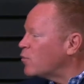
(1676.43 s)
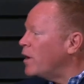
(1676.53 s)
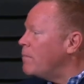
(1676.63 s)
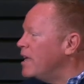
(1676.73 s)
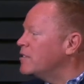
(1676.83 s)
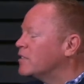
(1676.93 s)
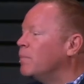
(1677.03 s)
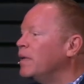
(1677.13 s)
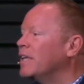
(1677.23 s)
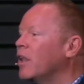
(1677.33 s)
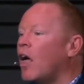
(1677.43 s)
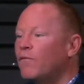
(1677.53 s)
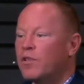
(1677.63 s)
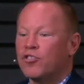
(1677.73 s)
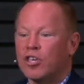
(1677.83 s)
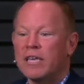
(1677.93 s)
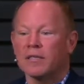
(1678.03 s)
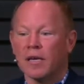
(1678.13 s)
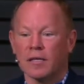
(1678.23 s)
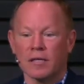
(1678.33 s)
what it means to be in love with
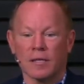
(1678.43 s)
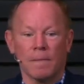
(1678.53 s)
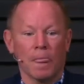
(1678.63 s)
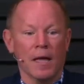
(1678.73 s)
Jesus.